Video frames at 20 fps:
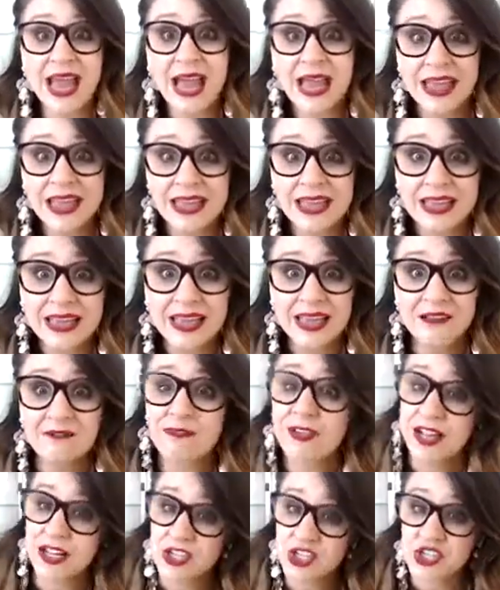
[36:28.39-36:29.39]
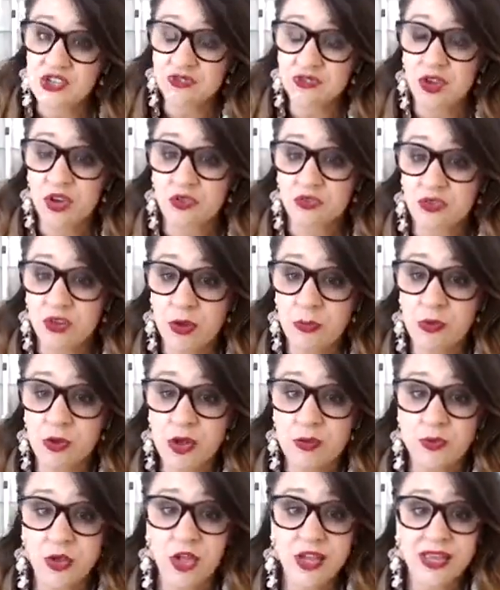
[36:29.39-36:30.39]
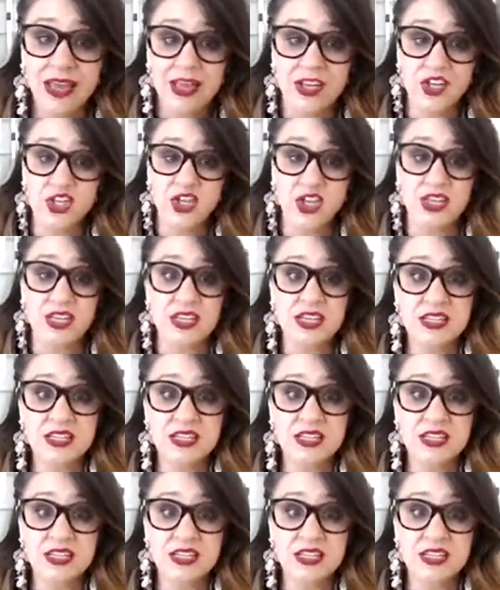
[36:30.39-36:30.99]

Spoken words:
take advantage of nonverbal communication